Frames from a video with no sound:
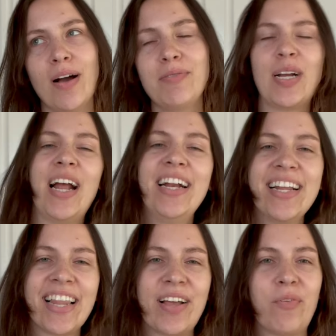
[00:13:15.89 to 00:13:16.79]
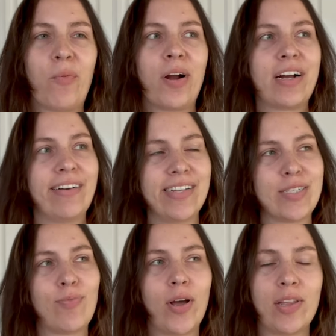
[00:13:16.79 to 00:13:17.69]
I'm trying to like work around
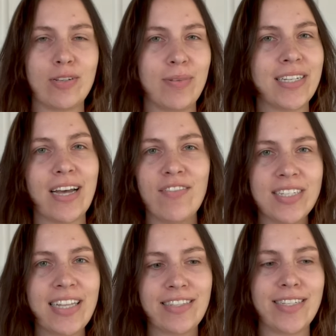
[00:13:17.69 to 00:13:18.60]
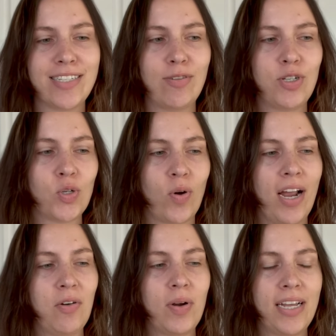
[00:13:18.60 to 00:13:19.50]
spoilers because obviously it's so short.
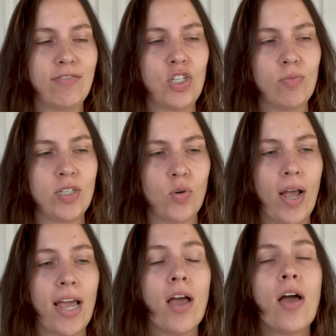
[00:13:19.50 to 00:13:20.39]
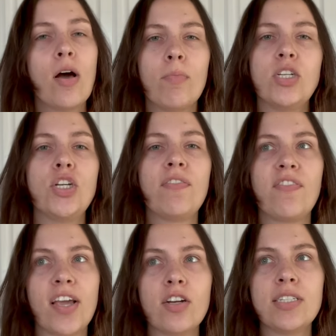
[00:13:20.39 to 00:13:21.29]
I don't want to give too much away, but she
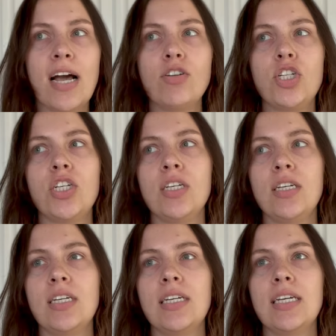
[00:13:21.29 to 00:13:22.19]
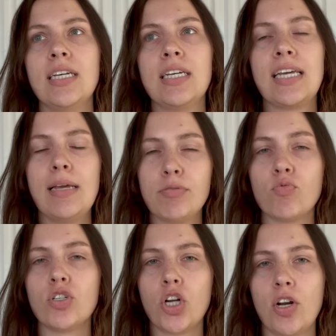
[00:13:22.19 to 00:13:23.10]
figures out she keeps
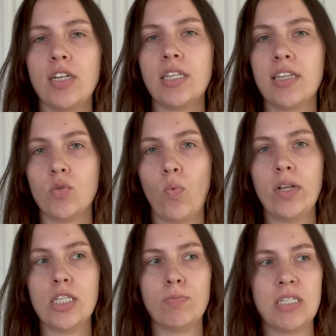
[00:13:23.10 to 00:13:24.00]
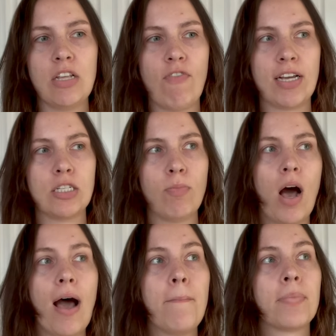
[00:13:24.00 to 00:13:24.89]
returning to this one specific
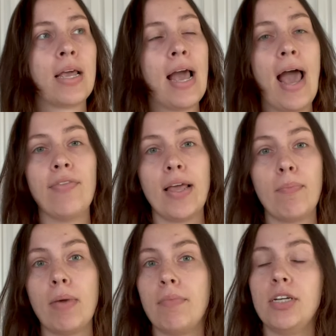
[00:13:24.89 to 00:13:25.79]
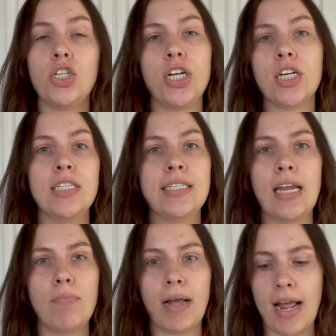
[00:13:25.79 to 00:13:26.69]
spot. And like maybe she could
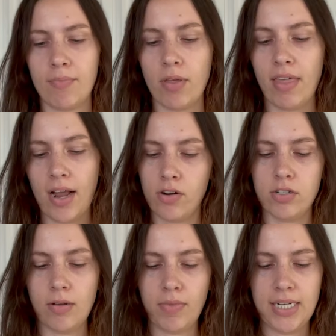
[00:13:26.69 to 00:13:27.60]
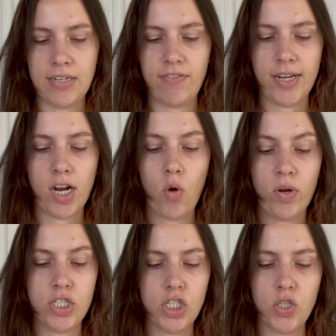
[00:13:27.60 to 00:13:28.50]
set up a camera there or something to figure out
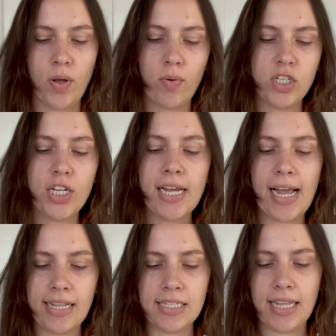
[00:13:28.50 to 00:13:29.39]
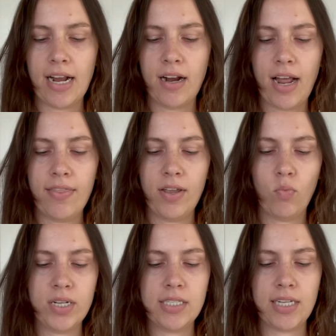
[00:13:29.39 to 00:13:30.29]
what she's doing when she gets there. And then
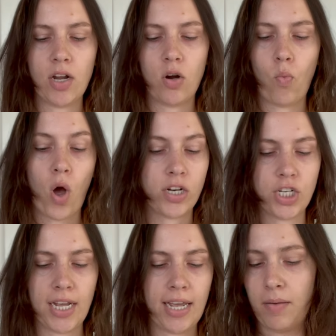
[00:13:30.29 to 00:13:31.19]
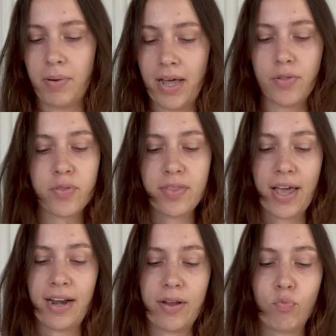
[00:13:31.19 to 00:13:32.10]
we see her watching it. But other than
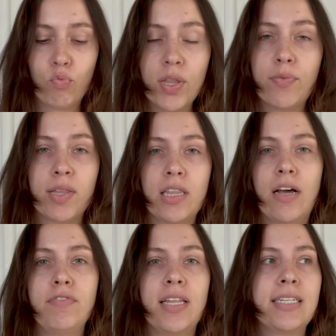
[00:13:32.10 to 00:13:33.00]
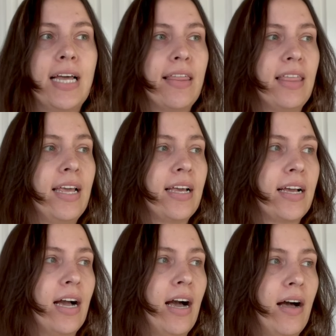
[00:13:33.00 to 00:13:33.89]
that, I really, really love this. I
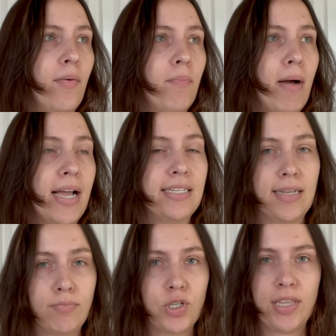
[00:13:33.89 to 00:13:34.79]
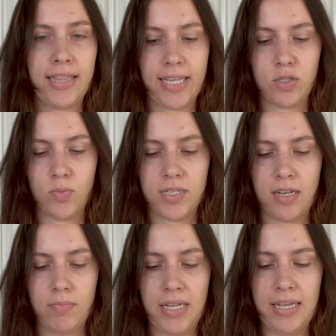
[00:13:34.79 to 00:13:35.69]
think um, my assumption that this was going
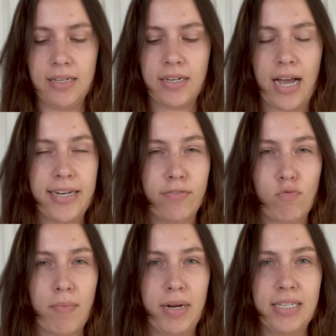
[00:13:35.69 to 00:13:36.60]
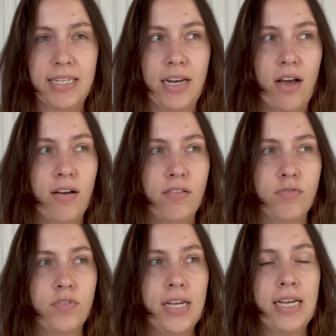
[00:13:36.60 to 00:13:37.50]
to be kind of reminiscent
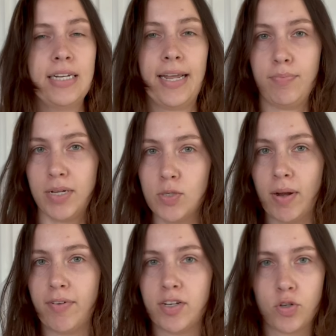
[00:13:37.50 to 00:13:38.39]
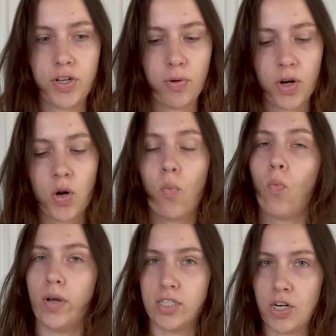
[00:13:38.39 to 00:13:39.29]
of Night Bitch by Rachel Yoder
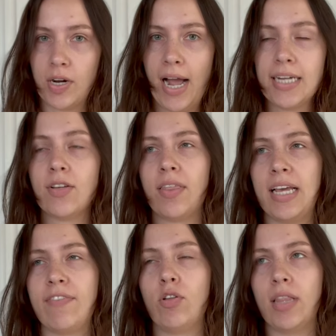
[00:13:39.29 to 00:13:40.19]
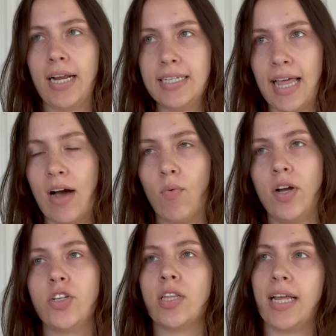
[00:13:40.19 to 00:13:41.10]
was correct. So I think if you liked that
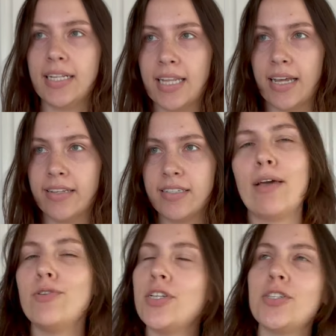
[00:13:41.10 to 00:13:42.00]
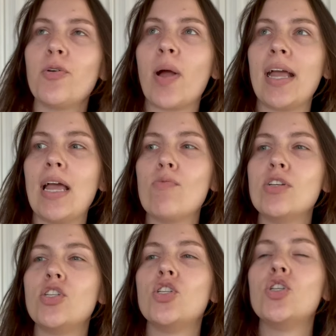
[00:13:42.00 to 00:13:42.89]
one, you'll like this. It was just so great. It
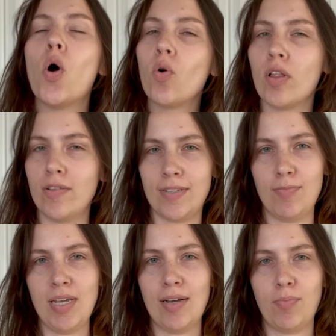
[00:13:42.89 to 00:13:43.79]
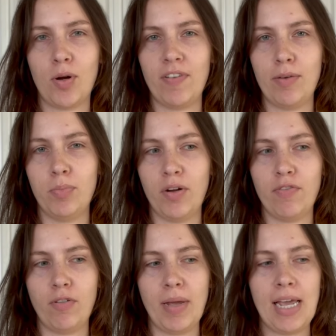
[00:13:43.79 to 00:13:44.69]
was so close to being a perfect book
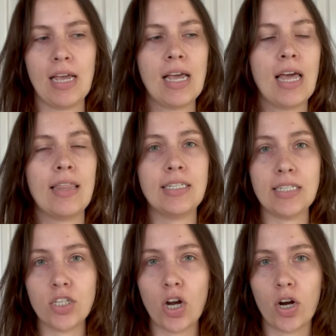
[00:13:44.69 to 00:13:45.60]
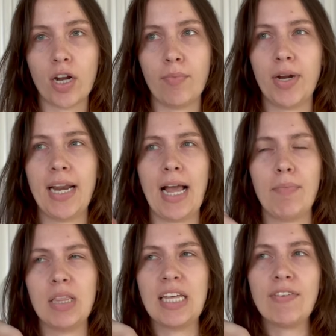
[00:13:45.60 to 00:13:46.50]
for me. This is an arc I'm reading. I
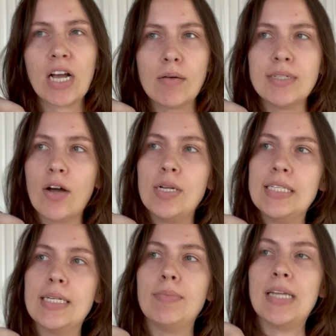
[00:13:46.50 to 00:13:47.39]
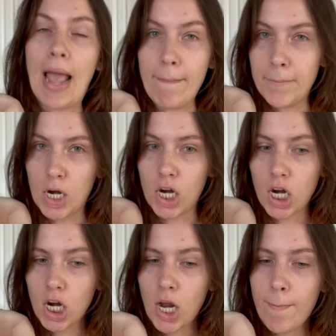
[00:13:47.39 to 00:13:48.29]
believe it comes out in
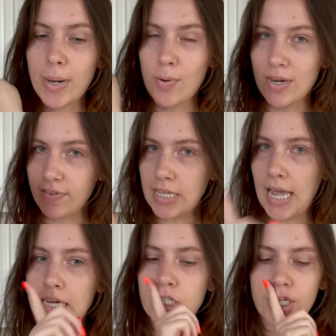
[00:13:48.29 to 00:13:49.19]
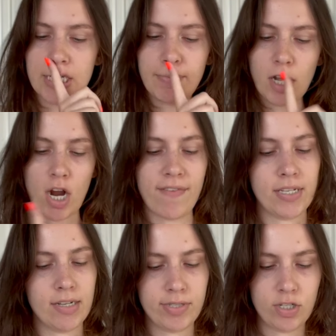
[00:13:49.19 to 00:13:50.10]
September definitely add it to your TBR if it sounds